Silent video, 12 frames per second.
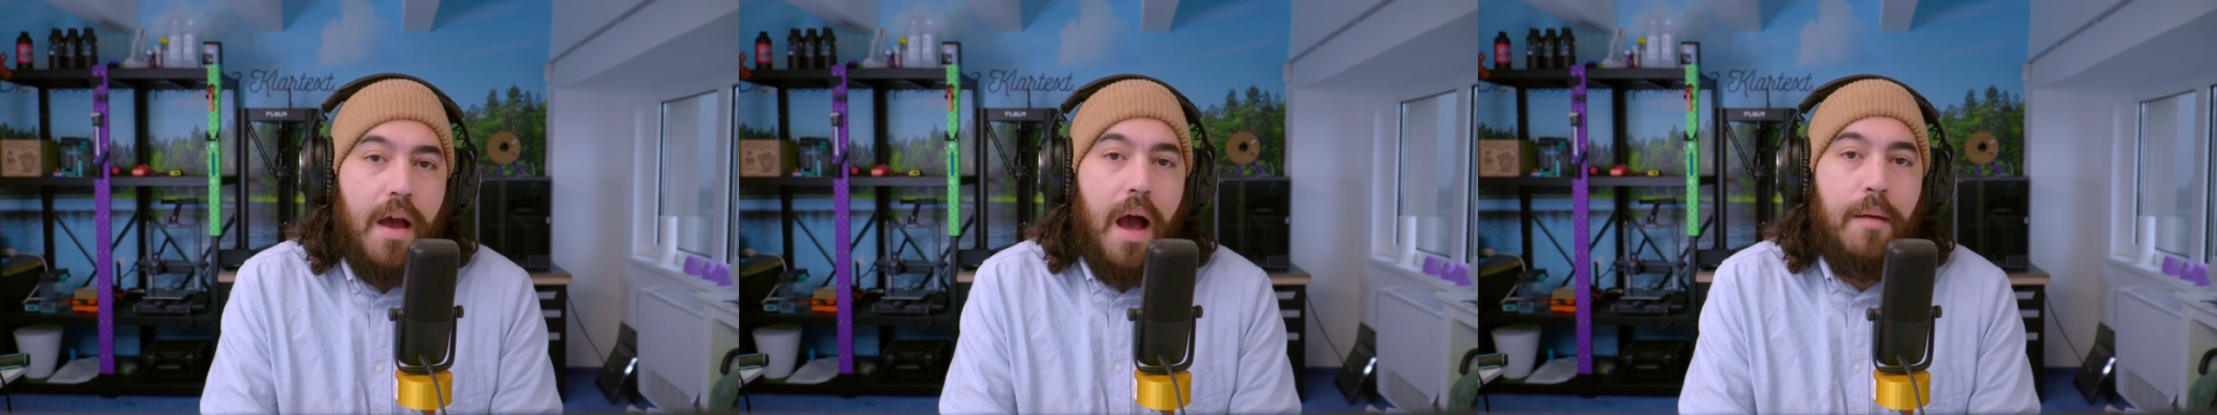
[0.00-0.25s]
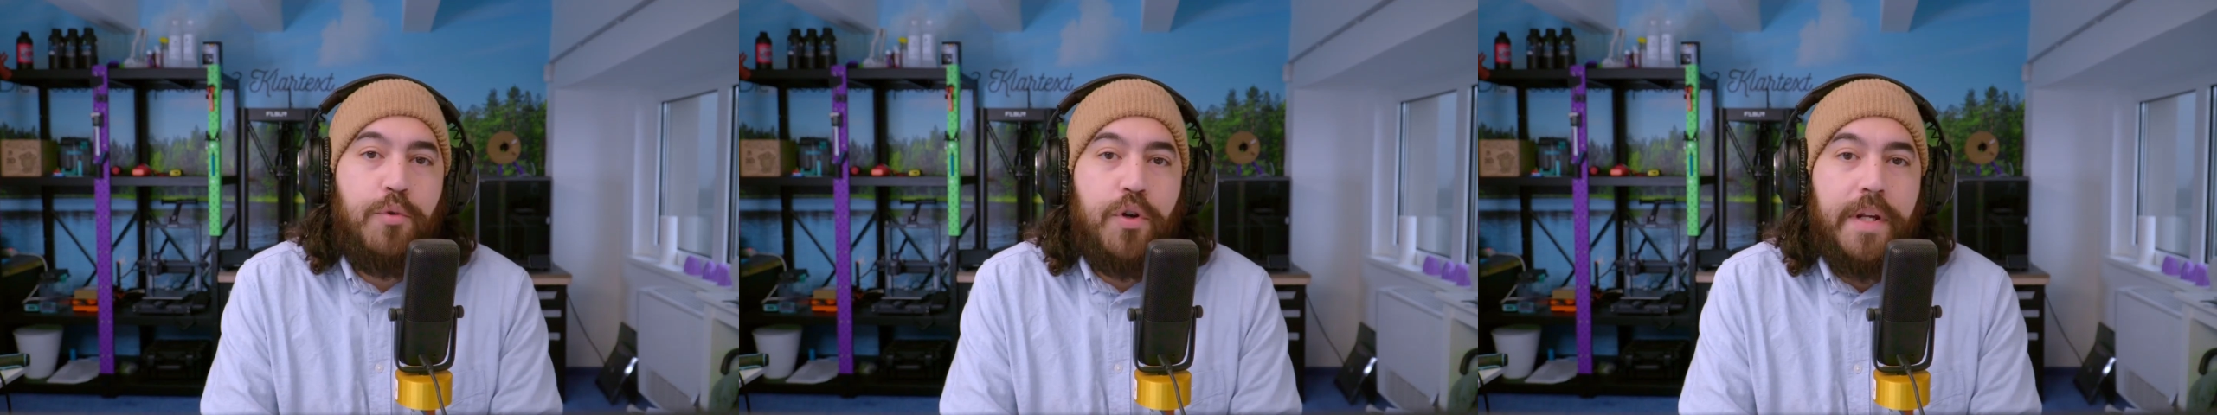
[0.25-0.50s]

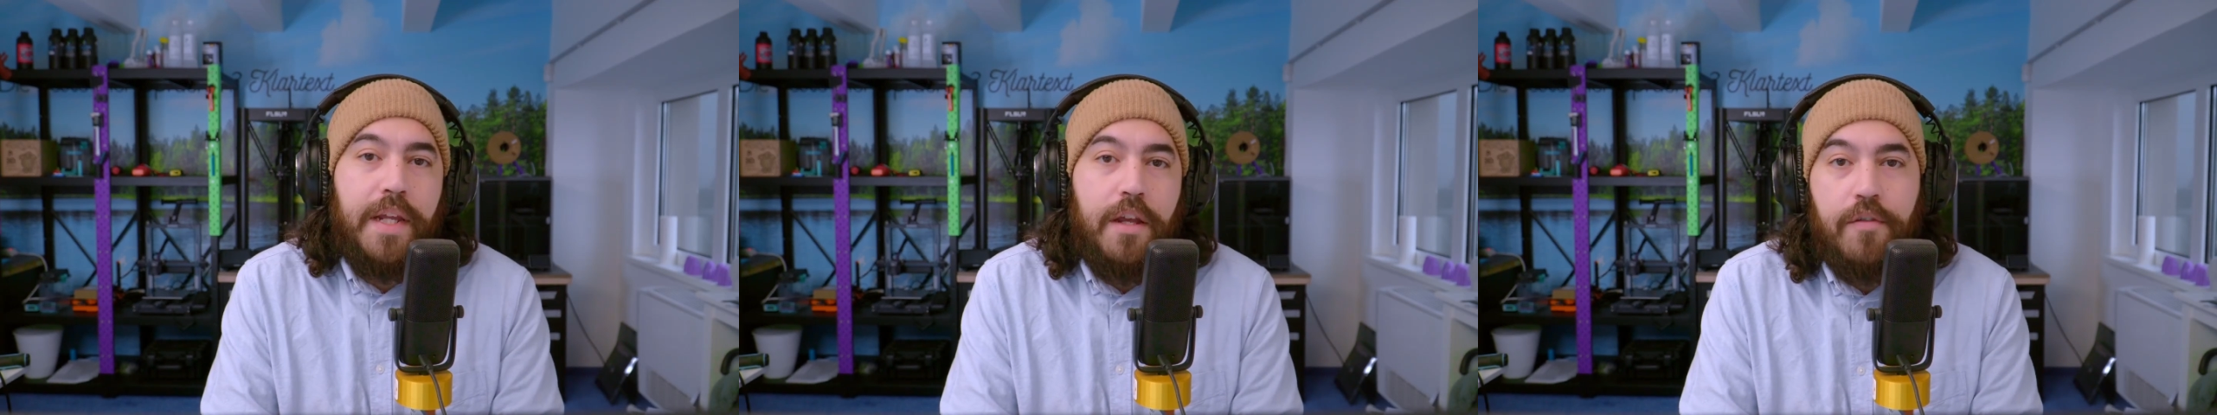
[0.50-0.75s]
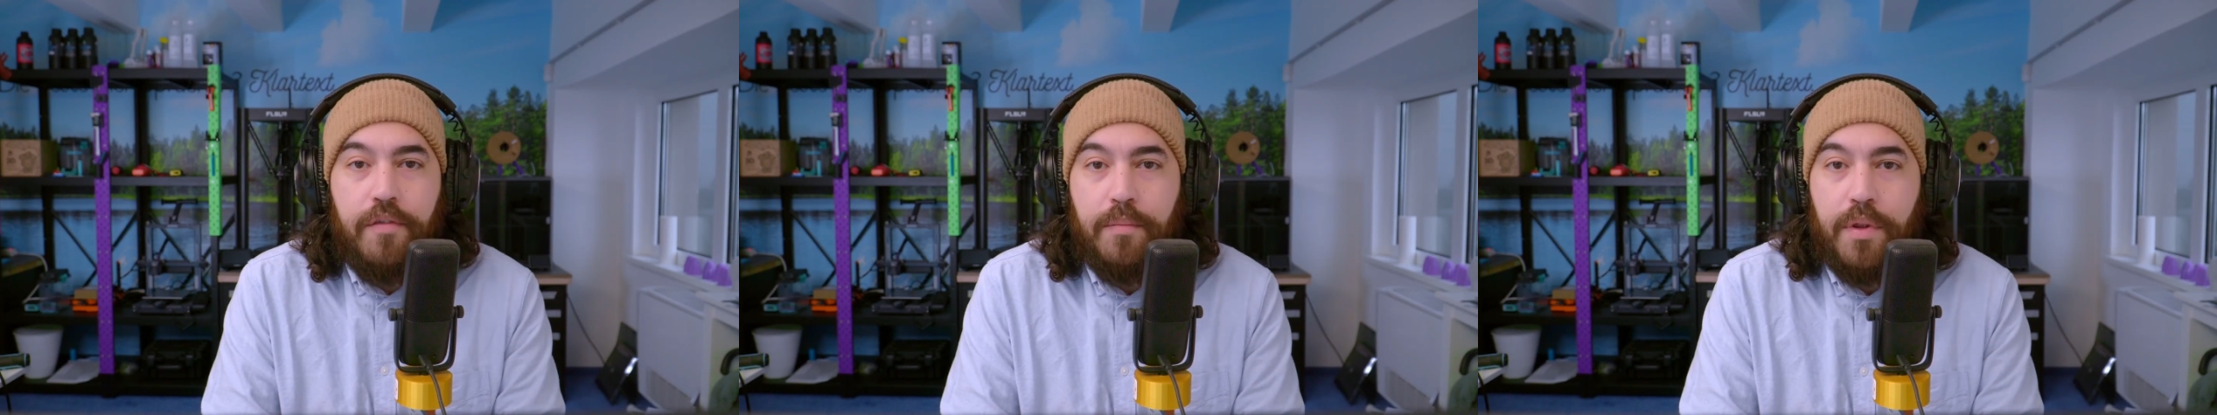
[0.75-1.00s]
I'm joining
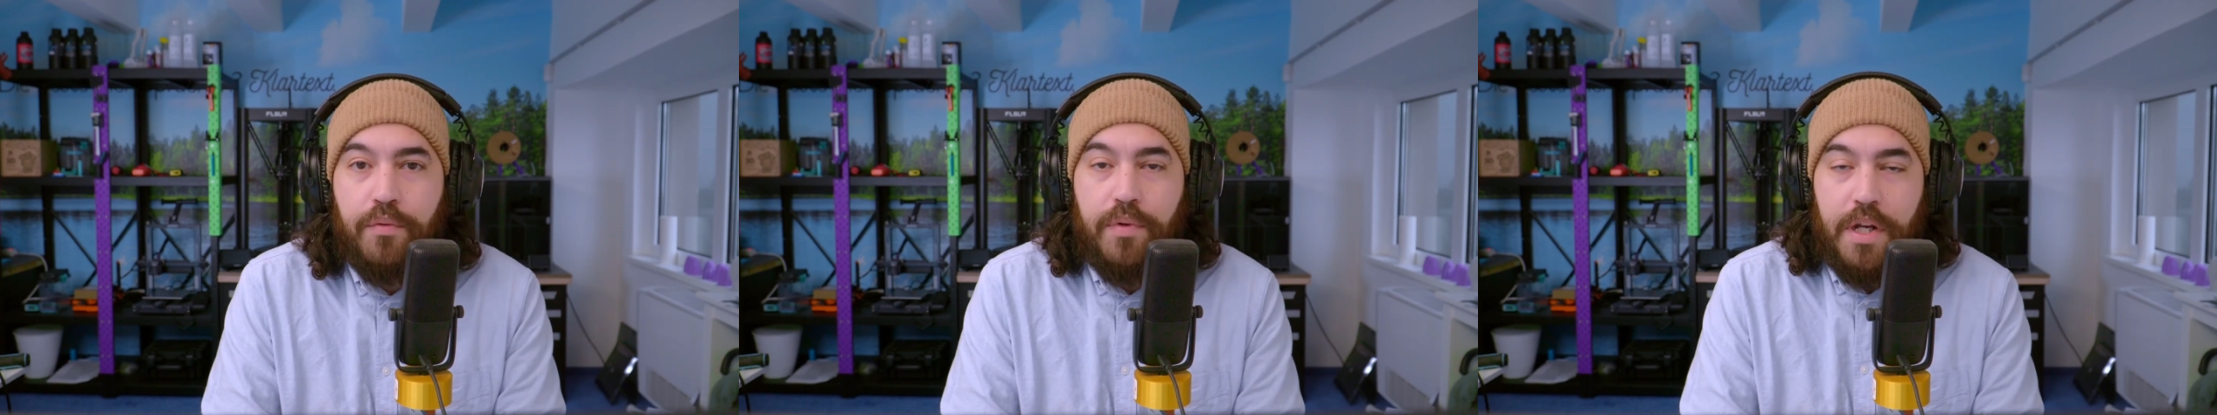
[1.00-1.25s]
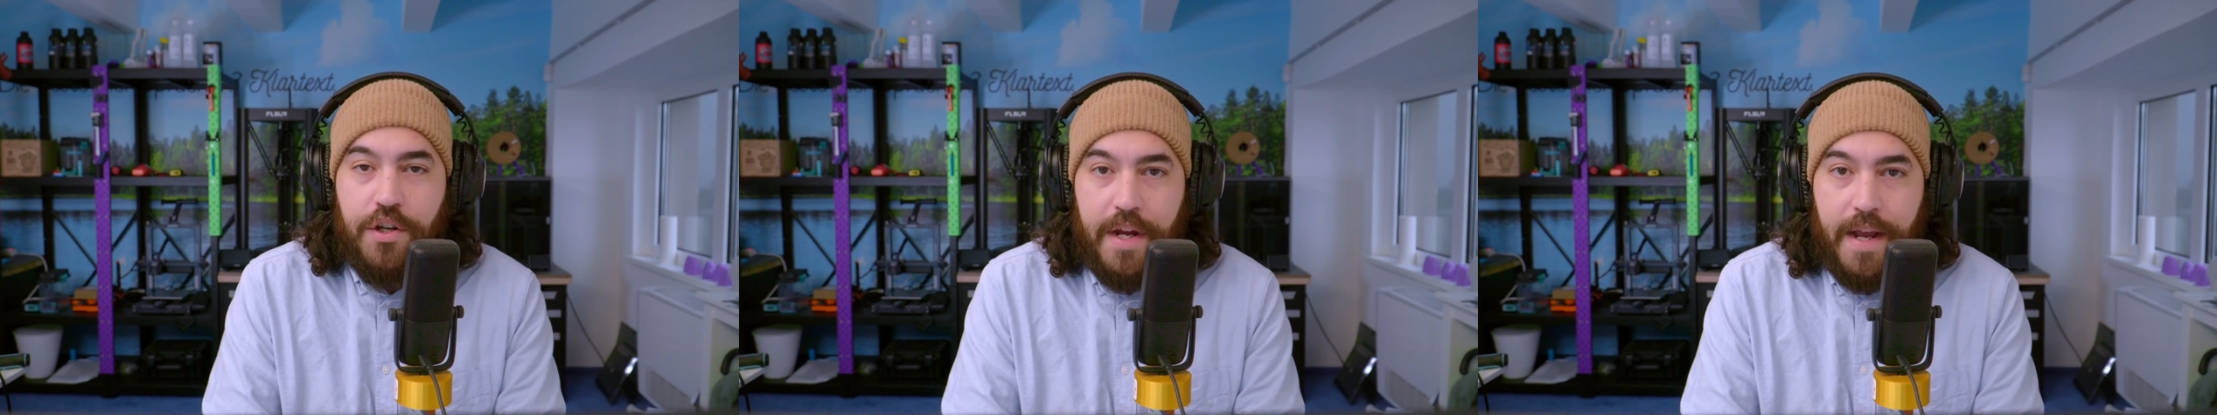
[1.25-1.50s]
you from the
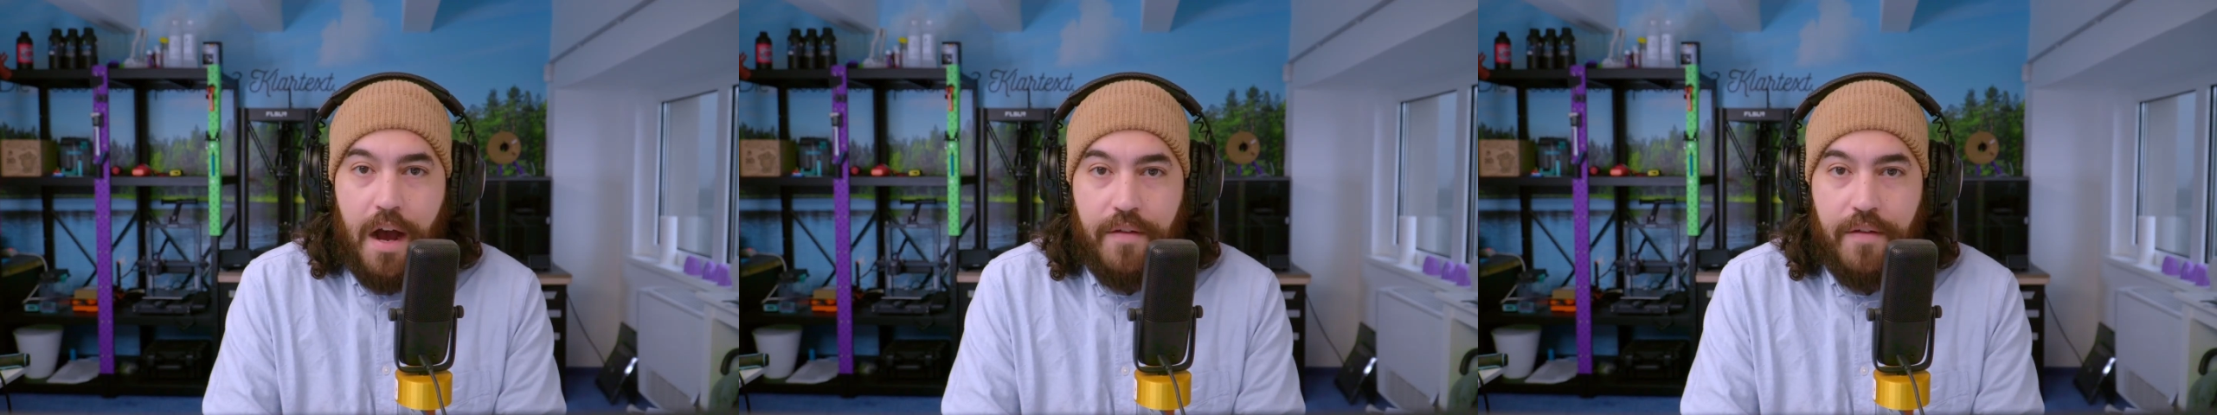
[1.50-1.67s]
3D Jake